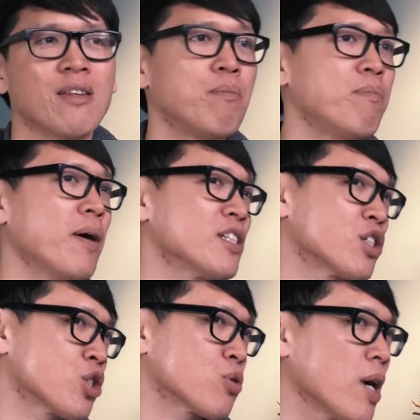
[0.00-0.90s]
the
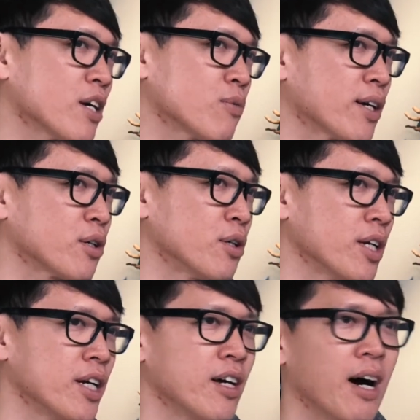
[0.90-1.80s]
best track record
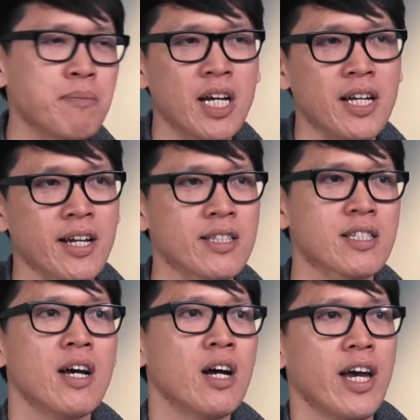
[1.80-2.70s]
in updating
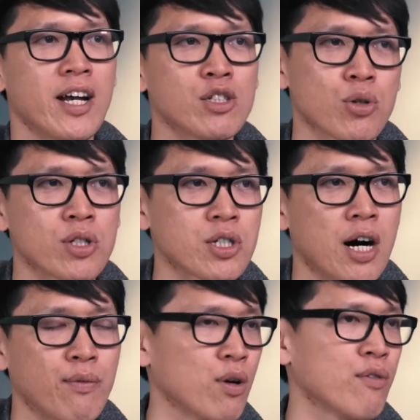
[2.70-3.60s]
its Android
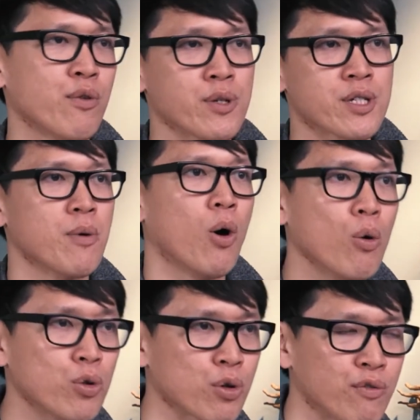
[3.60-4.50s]
software for its
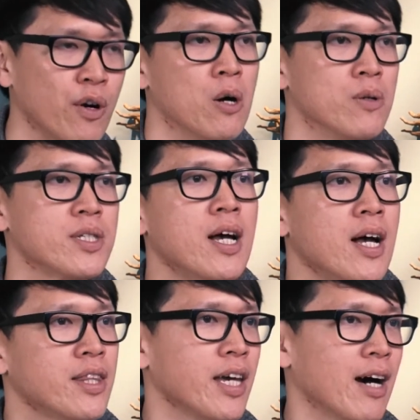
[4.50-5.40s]
older phones.
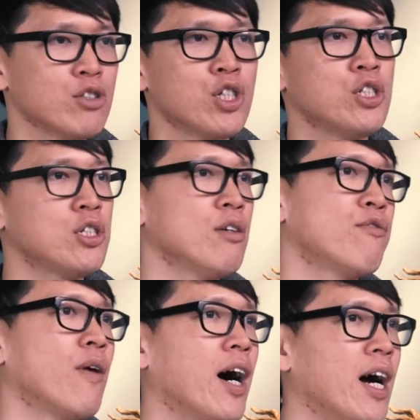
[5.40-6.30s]
The LG
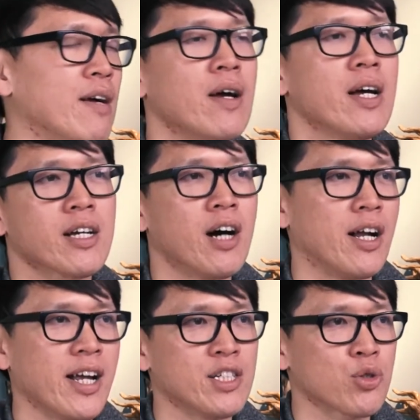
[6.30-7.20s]
G5
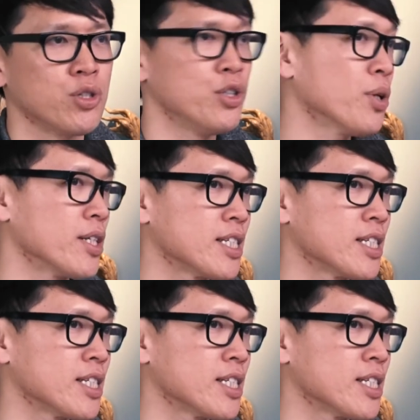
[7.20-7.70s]
got Android Nougat